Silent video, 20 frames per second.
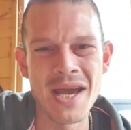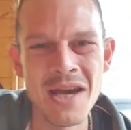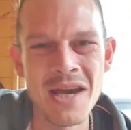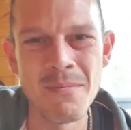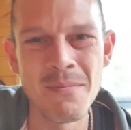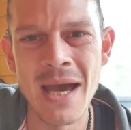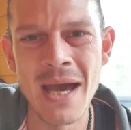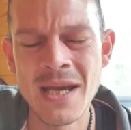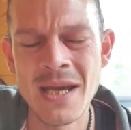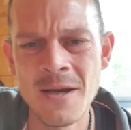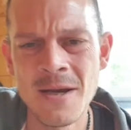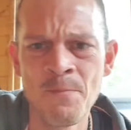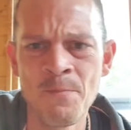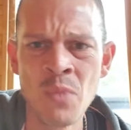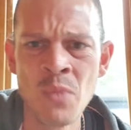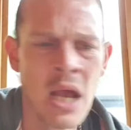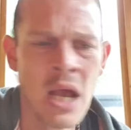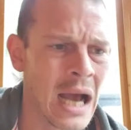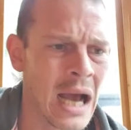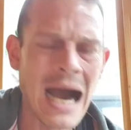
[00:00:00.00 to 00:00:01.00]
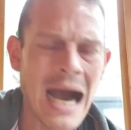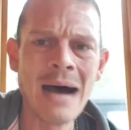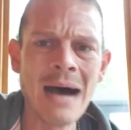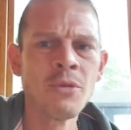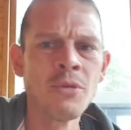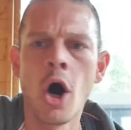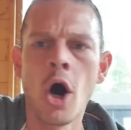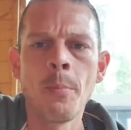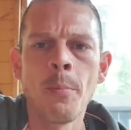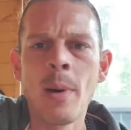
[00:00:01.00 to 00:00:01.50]
it, mate. I'm
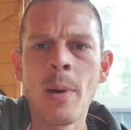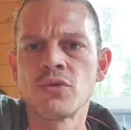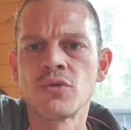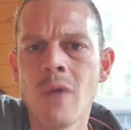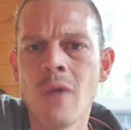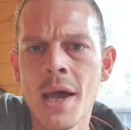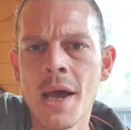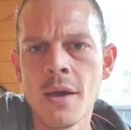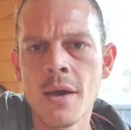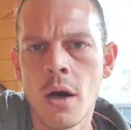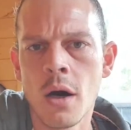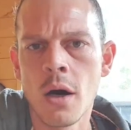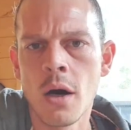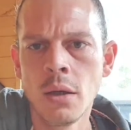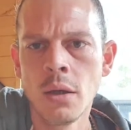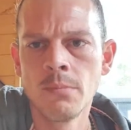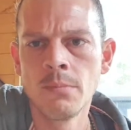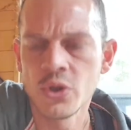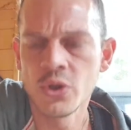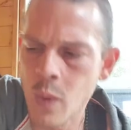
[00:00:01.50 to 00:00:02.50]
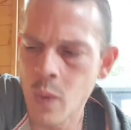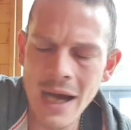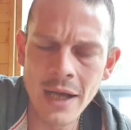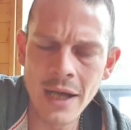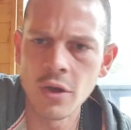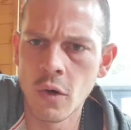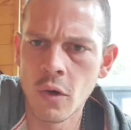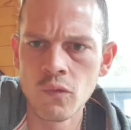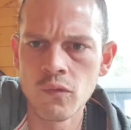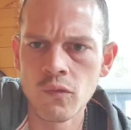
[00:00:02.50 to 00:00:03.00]
not best writer, which is why I
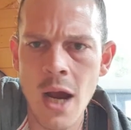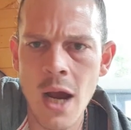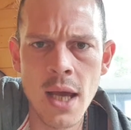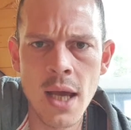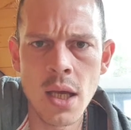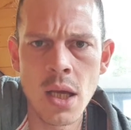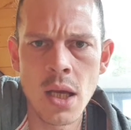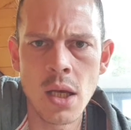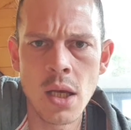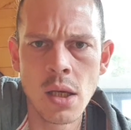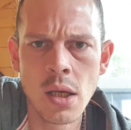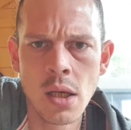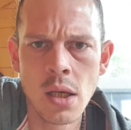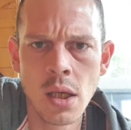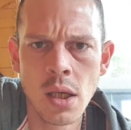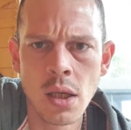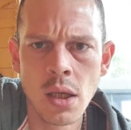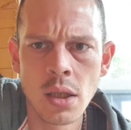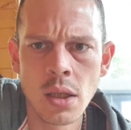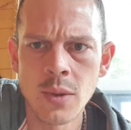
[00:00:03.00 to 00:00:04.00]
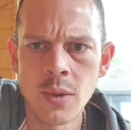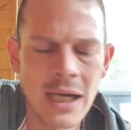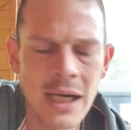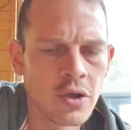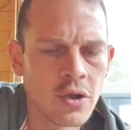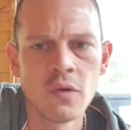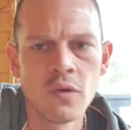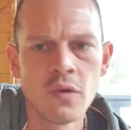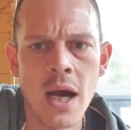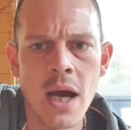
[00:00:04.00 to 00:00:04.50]
don't write. It's why I
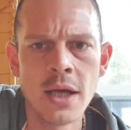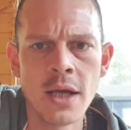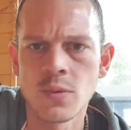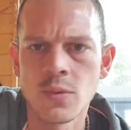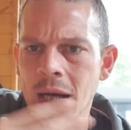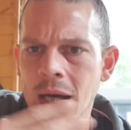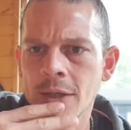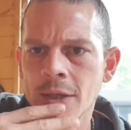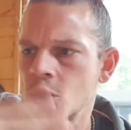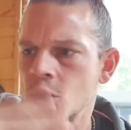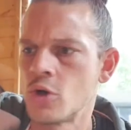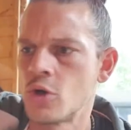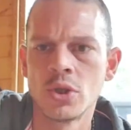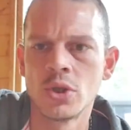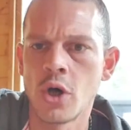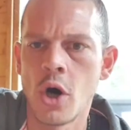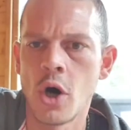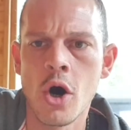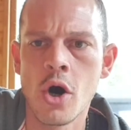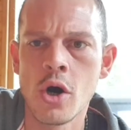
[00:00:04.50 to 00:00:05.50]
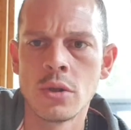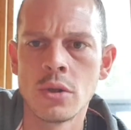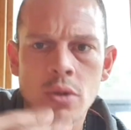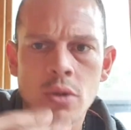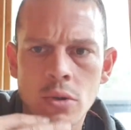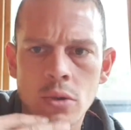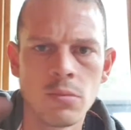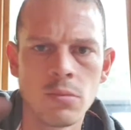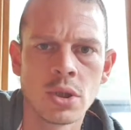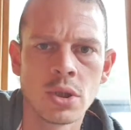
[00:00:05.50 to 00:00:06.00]
don't write. It's why I just come and talk. I just
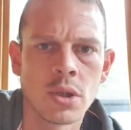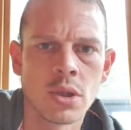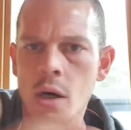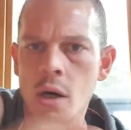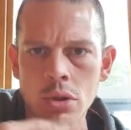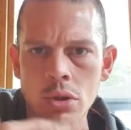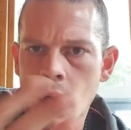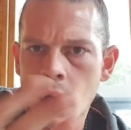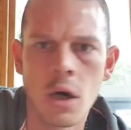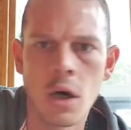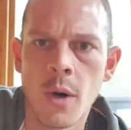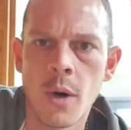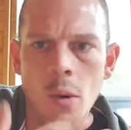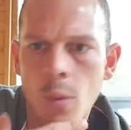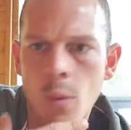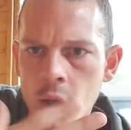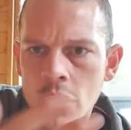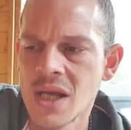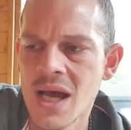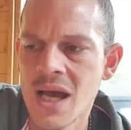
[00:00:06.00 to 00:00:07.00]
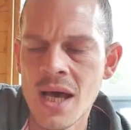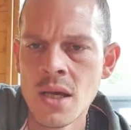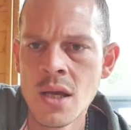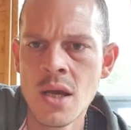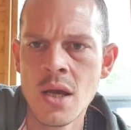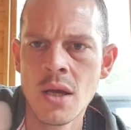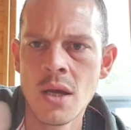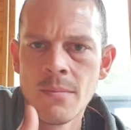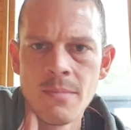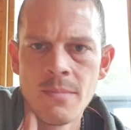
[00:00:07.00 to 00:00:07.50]
come and talk, talk what, what I say, my